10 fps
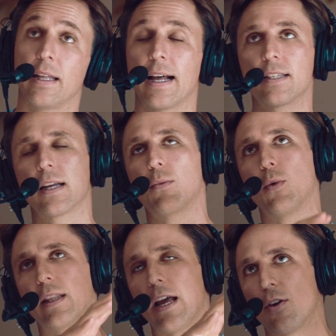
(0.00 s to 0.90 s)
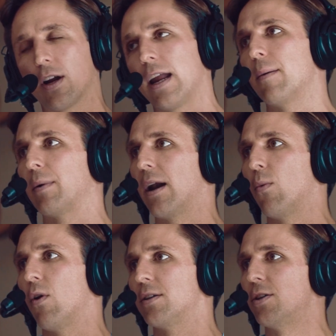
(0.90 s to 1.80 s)
And that's like what the other camp kind
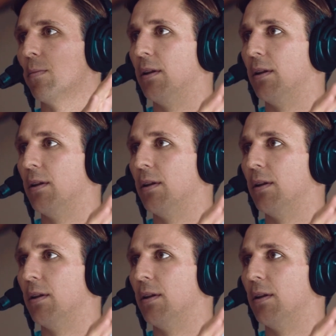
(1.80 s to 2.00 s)
of wants you to